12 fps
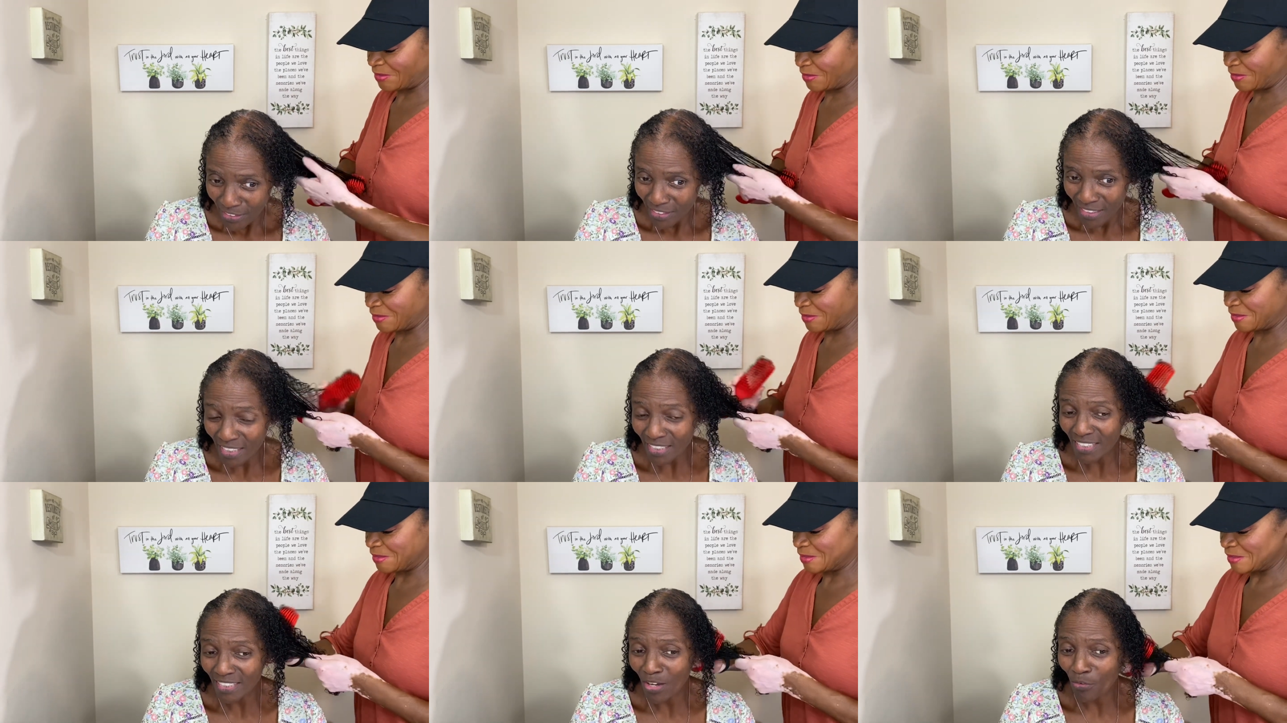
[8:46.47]

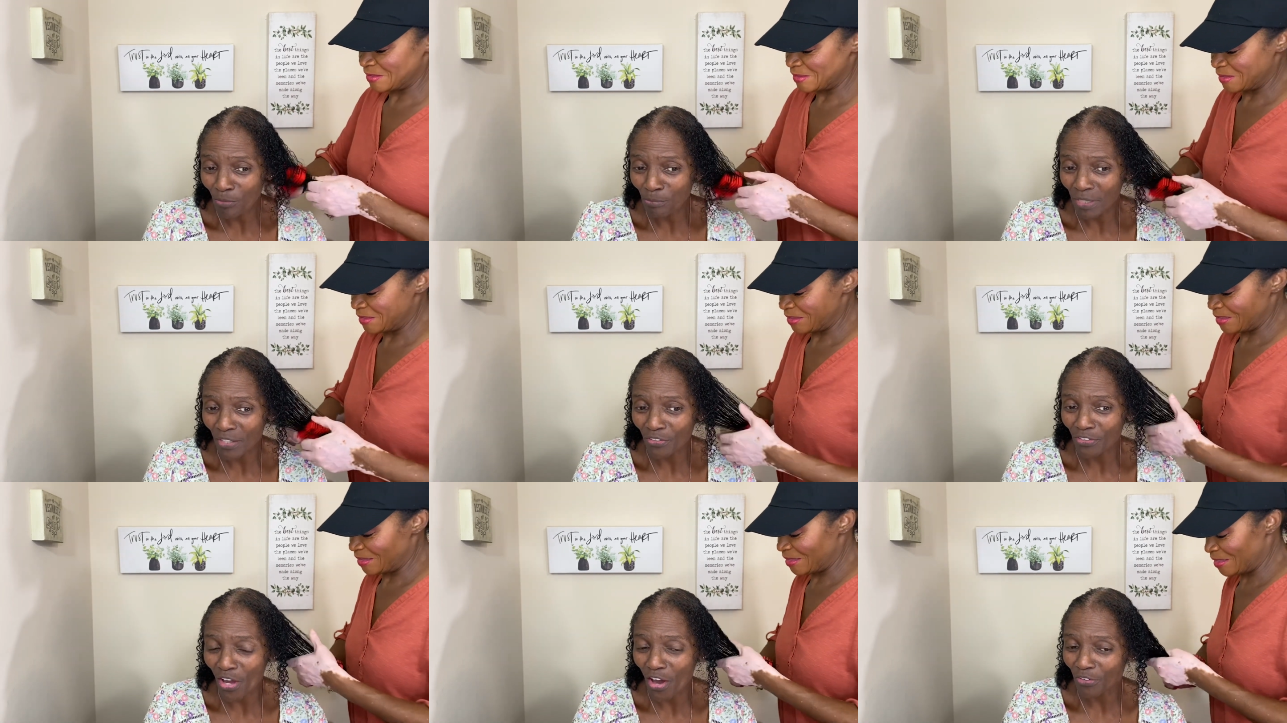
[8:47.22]
Speaker 1: This is gonna be
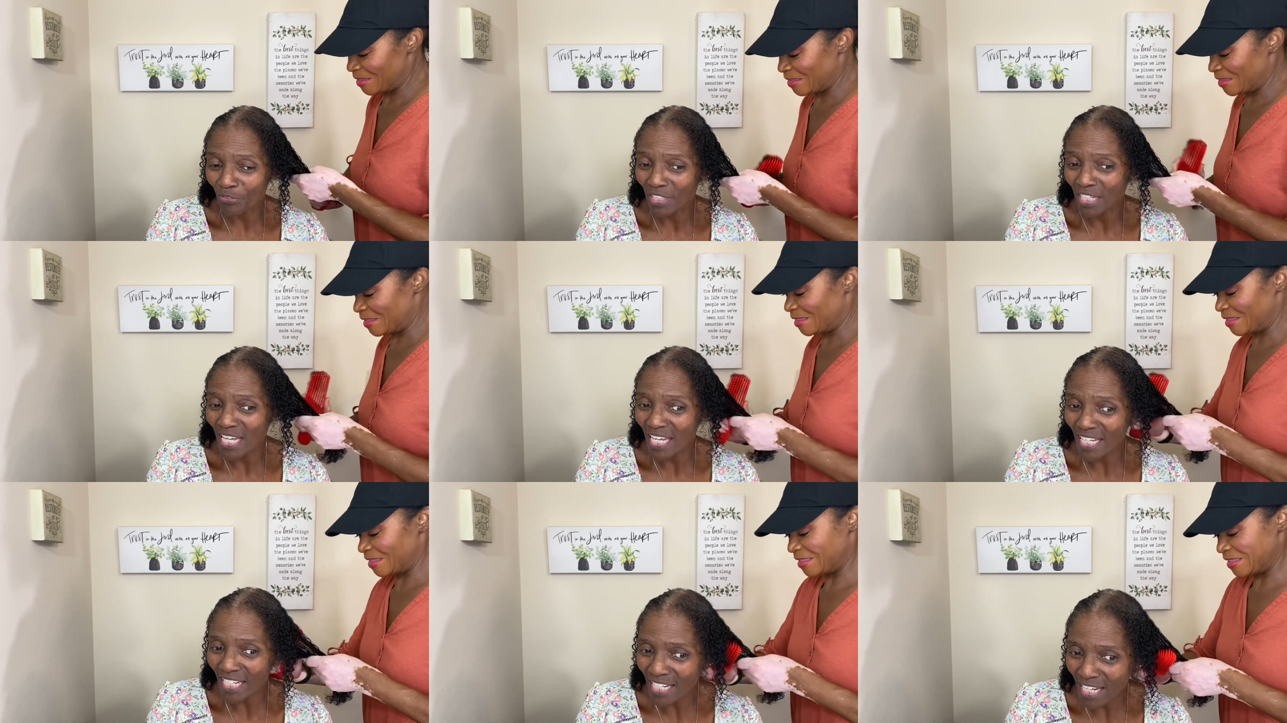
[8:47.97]
her
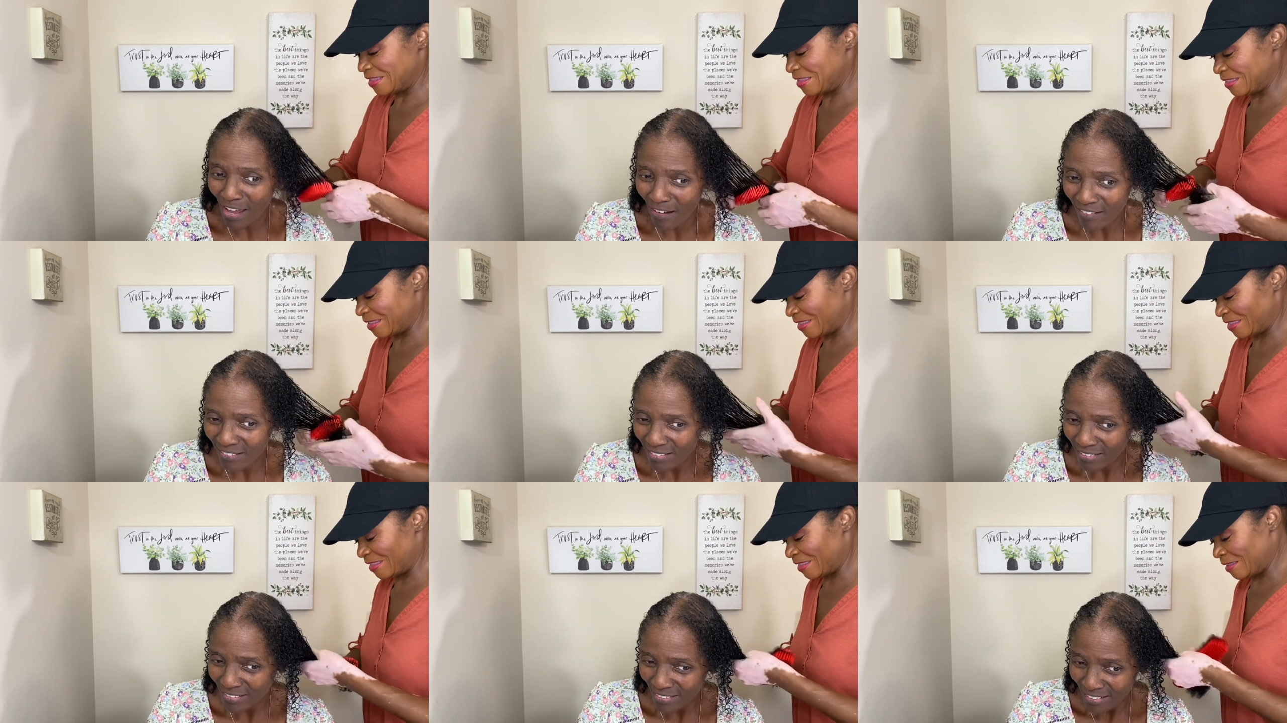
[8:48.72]
daughter-in-law.
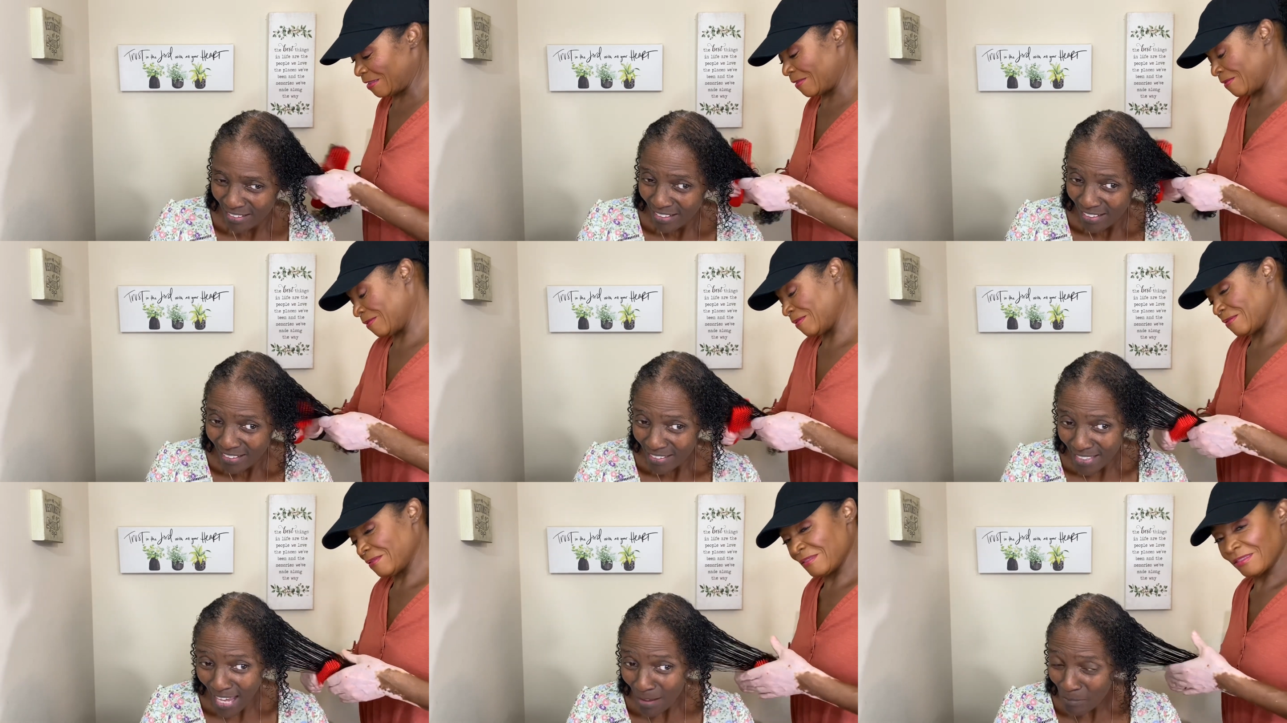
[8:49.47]

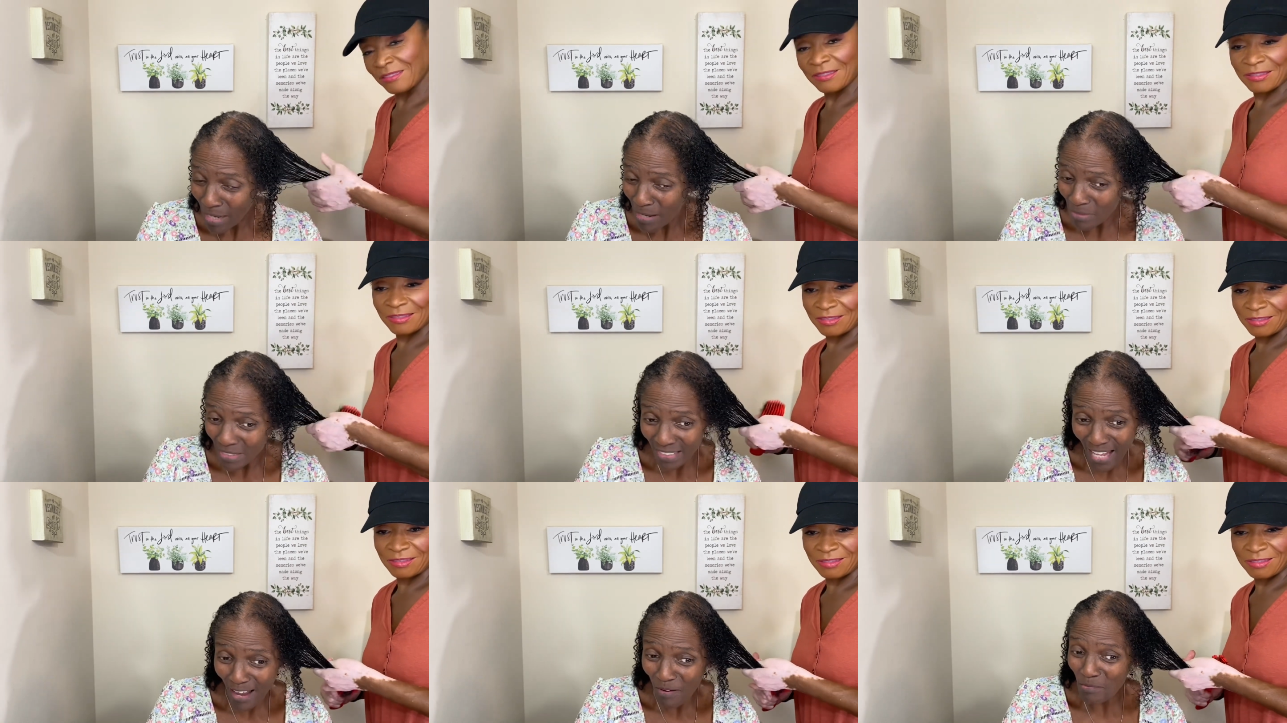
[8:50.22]
That baby's
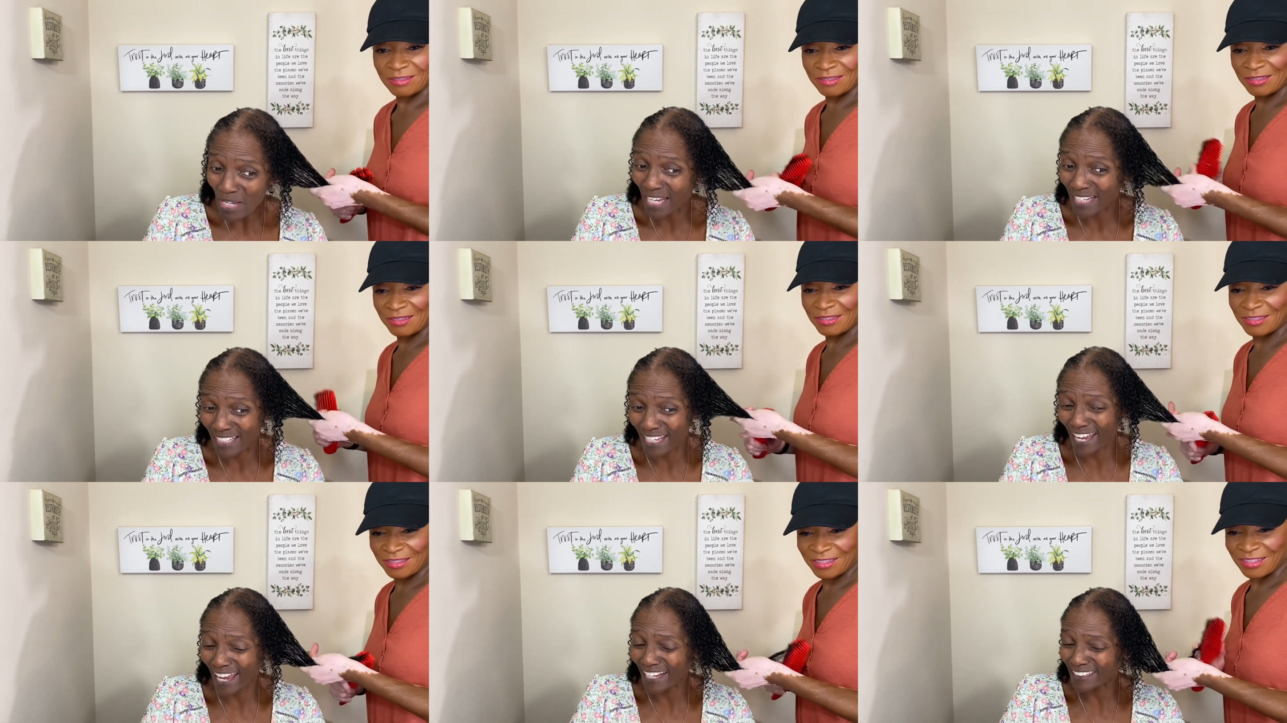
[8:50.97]
not gonna be
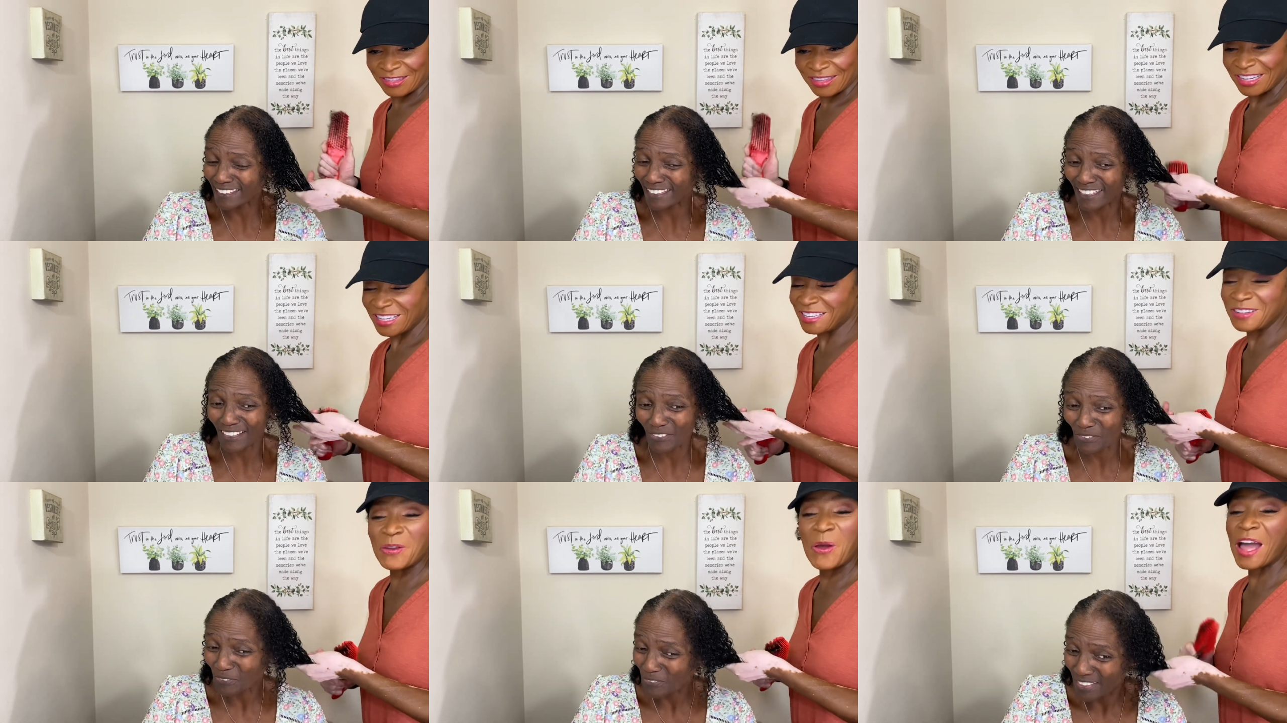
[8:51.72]
attached to
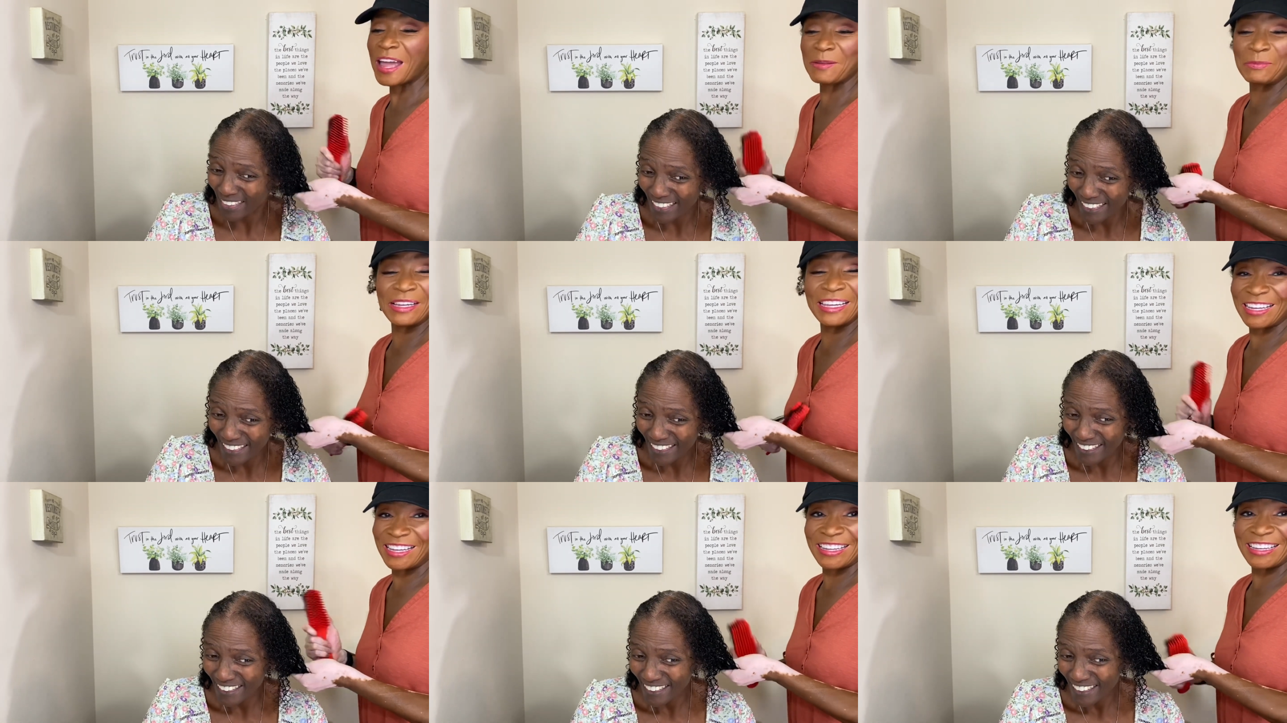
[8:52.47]
you. You know I ain't playing.